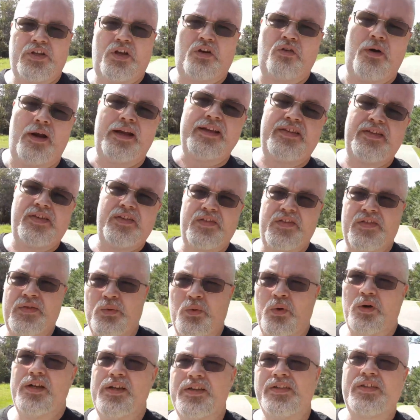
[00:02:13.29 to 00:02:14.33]
the crisis
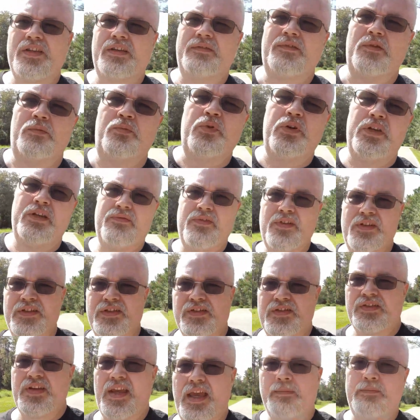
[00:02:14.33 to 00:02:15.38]
was of the
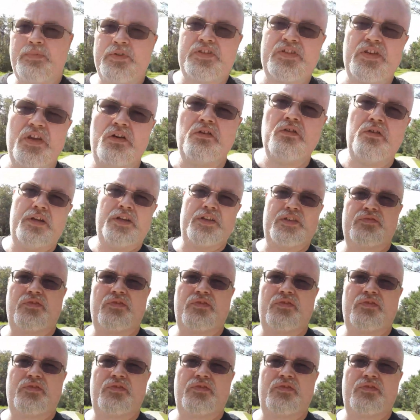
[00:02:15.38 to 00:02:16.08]
previous episode is